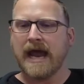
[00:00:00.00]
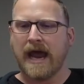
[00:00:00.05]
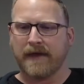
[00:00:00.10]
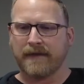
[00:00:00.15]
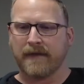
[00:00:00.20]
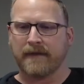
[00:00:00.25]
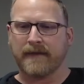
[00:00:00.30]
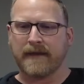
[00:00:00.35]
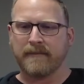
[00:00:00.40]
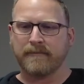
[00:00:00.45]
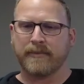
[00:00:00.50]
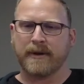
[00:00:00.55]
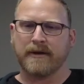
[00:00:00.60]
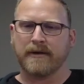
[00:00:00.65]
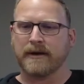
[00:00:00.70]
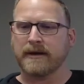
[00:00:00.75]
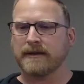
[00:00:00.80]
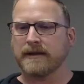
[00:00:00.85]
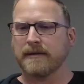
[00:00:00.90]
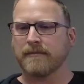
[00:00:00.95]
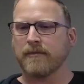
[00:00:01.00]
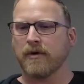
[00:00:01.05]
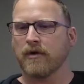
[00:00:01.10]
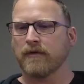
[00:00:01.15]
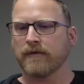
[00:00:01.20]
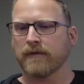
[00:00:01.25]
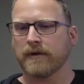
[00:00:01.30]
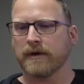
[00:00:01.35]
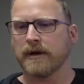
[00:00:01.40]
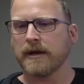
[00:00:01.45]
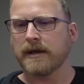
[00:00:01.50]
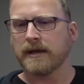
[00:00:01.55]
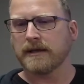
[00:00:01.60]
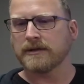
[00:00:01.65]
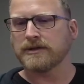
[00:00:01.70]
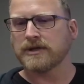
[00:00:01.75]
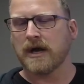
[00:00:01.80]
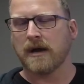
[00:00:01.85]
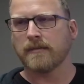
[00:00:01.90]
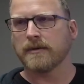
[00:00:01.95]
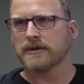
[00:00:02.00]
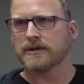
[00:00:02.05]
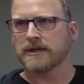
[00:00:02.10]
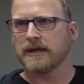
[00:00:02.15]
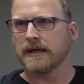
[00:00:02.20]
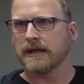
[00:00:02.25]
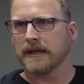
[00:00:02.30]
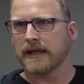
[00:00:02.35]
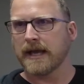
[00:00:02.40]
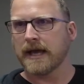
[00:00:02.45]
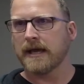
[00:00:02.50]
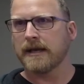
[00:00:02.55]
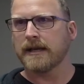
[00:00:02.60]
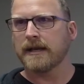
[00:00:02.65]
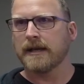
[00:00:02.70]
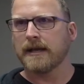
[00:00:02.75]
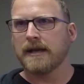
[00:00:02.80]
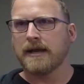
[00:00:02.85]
and then they bury them over in Jabesh Gilead.